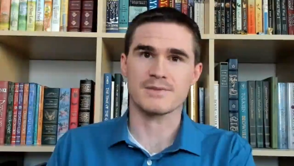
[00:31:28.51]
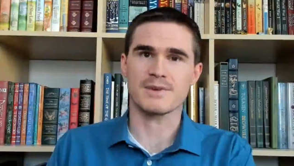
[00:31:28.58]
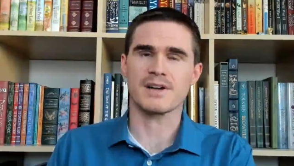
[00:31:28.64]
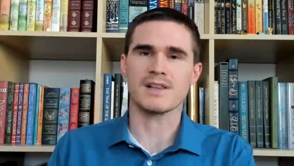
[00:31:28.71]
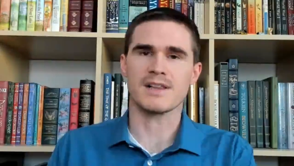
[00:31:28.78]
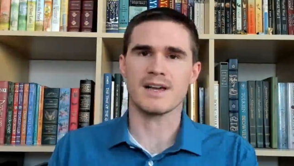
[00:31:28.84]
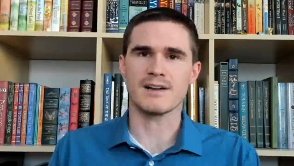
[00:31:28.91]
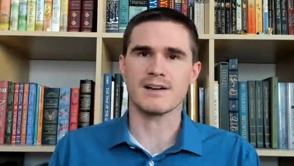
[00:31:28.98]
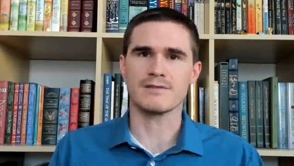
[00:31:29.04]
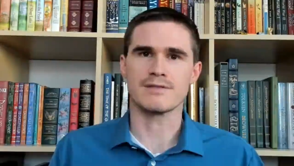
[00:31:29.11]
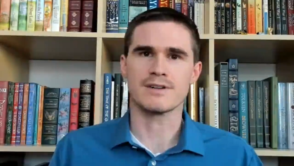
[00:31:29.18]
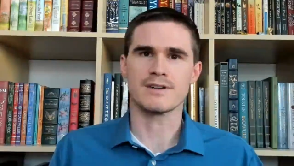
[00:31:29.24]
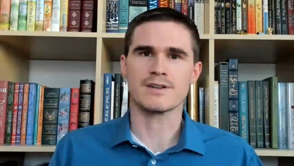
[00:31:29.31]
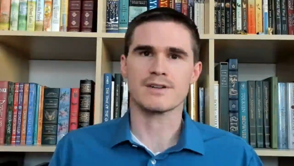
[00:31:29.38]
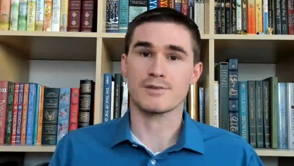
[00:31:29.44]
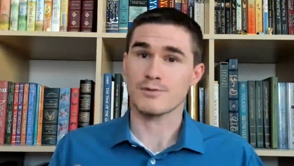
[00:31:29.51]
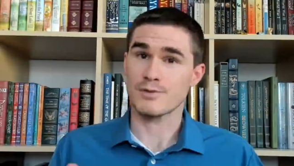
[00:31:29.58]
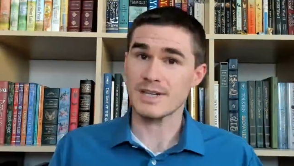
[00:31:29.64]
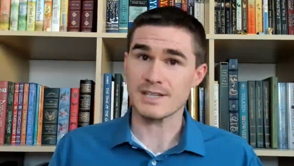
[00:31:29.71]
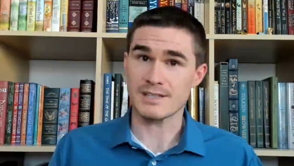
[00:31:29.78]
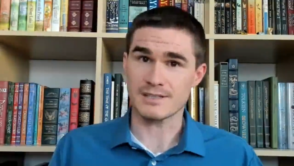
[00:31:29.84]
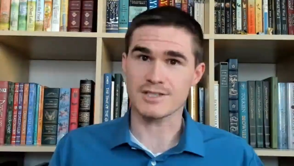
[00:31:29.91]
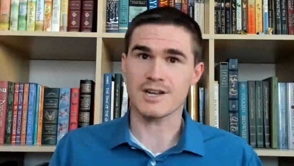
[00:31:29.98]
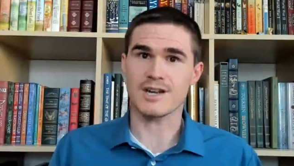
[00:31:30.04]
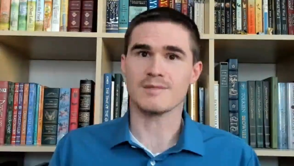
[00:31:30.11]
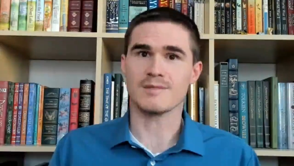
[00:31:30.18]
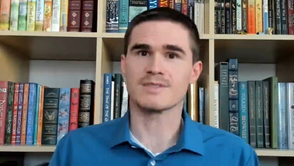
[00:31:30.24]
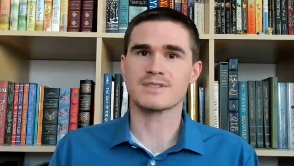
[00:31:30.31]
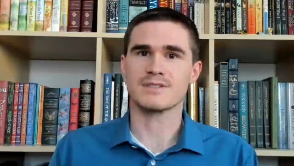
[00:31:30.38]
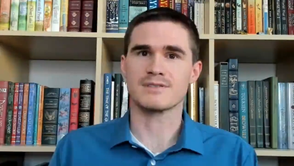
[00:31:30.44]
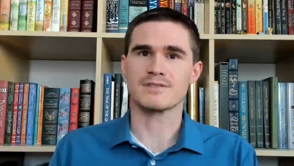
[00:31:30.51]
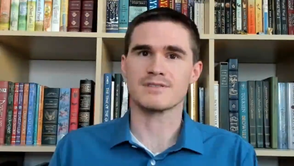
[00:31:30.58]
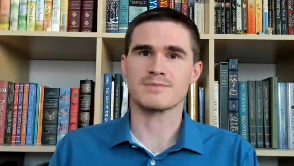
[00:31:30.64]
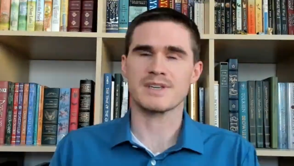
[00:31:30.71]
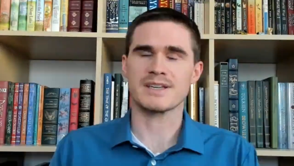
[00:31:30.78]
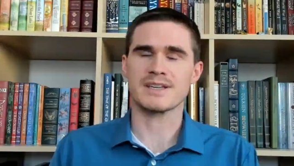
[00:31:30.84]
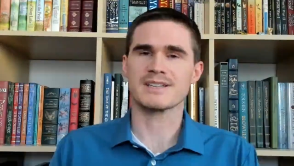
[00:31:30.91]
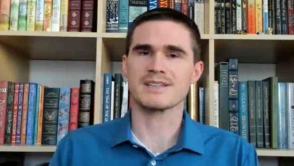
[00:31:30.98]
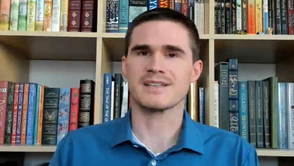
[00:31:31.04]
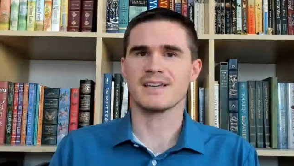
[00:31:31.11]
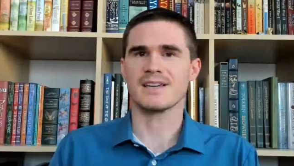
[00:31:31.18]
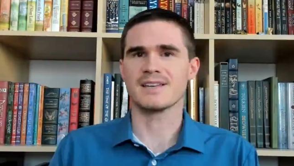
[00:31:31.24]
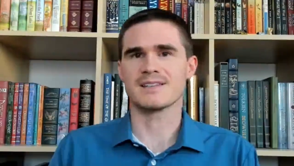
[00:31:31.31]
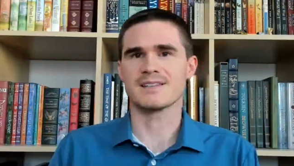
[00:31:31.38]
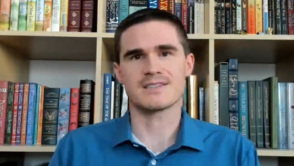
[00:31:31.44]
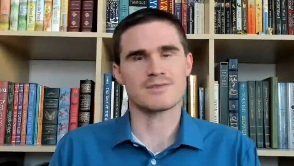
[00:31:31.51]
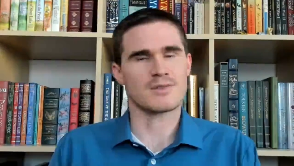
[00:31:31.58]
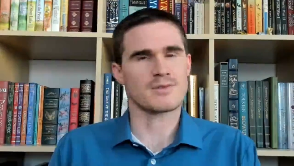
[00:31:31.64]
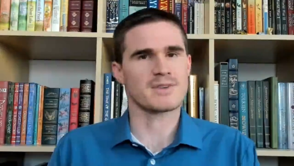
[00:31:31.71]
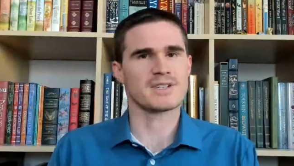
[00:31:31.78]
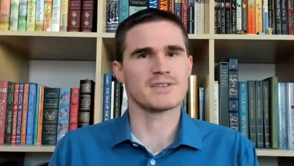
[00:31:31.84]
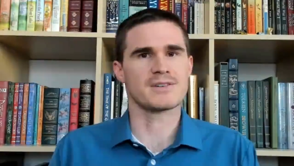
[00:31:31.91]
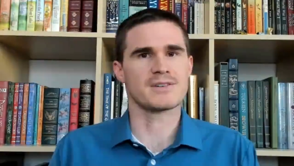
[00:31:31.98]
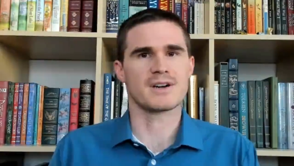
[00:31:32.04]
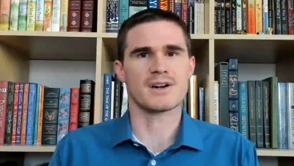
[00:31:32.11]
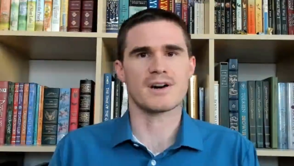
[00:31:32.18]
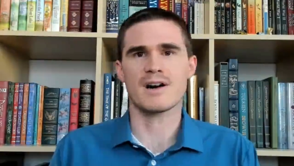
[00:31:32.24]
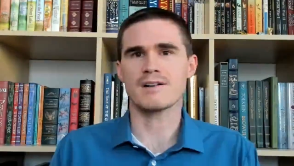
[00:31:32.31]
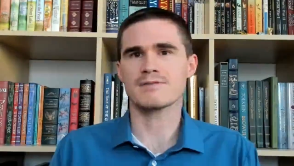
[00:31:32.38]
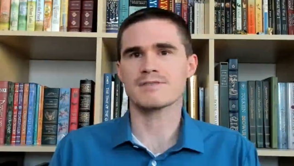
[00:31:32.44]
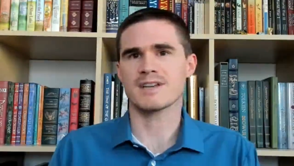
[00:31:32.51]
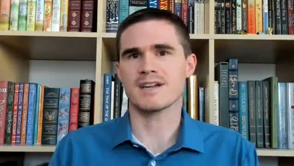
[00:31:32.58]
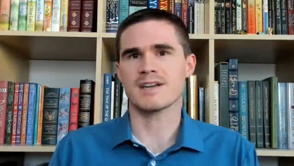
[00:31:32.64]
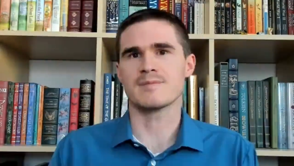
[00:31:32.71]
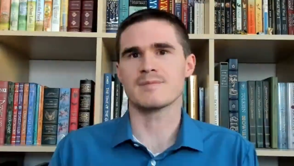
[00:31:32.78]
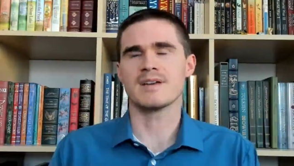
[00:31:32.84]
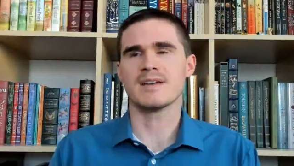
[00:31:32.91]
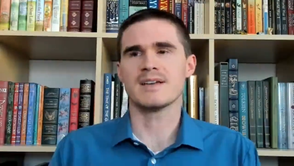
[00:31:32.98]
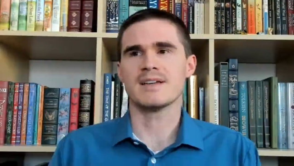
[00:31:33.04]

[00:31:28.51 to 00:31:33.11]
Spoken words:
We all have real jobs, so to speak, and this is what we do in our off time.